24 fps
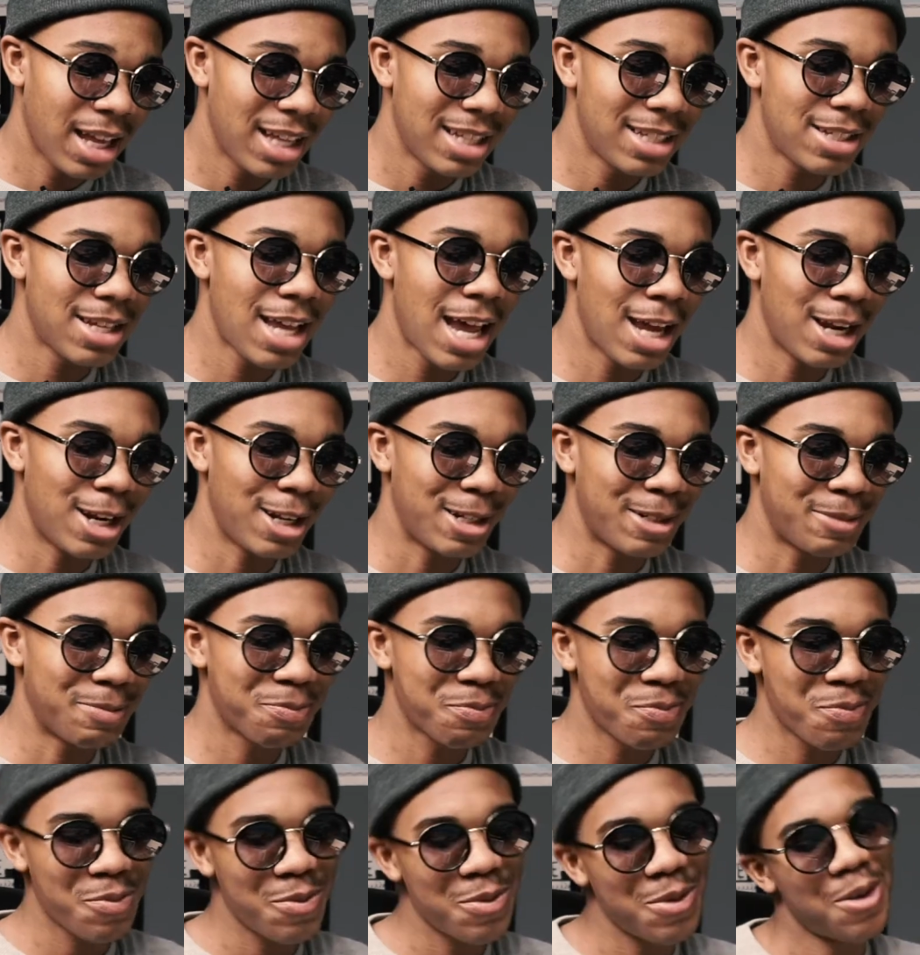Taylor,
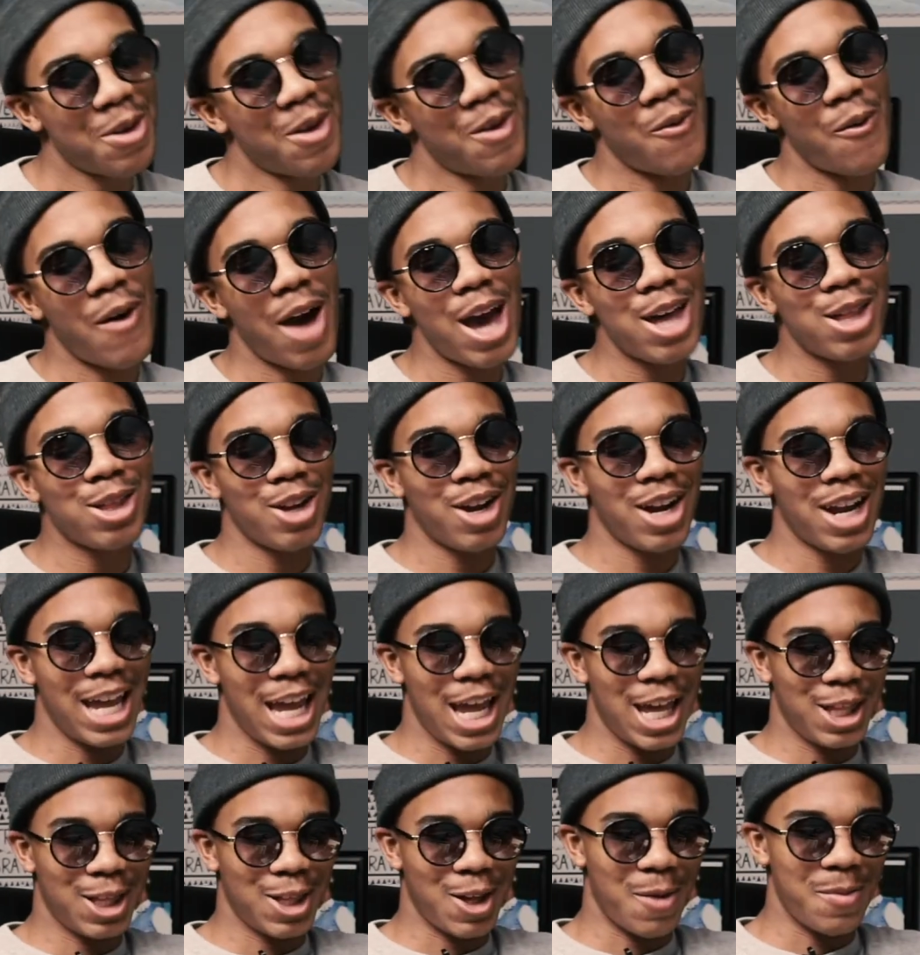why is your
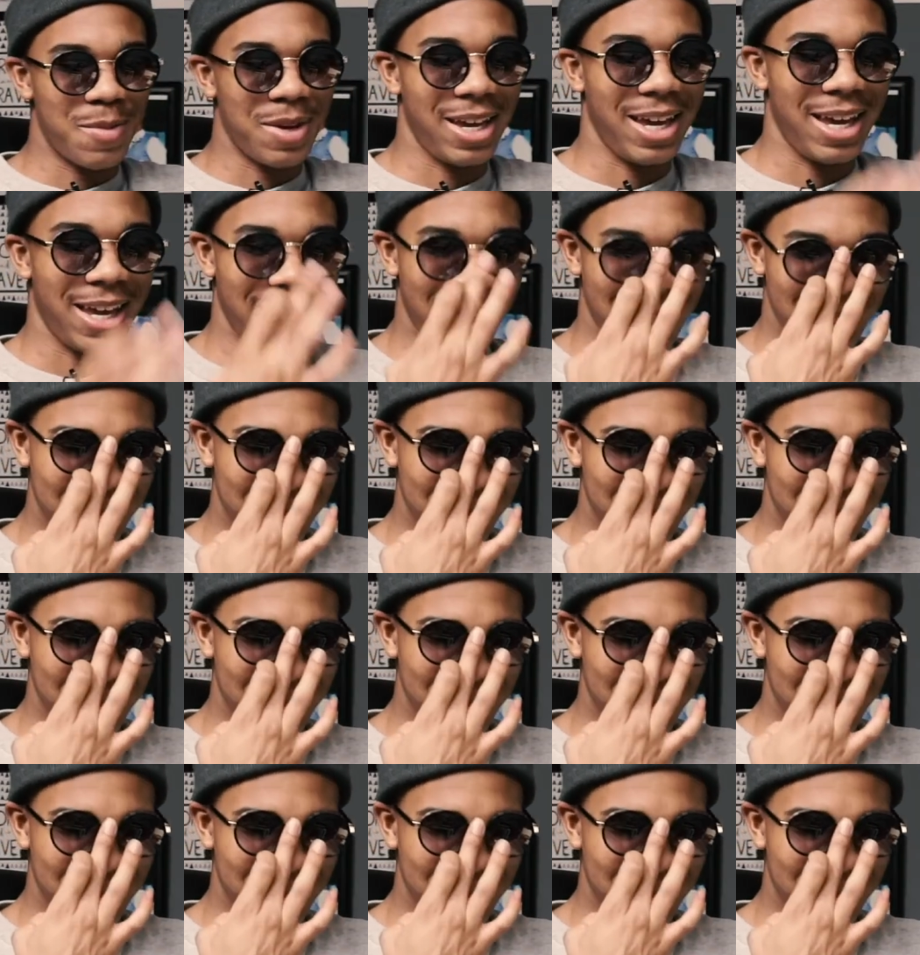head so big?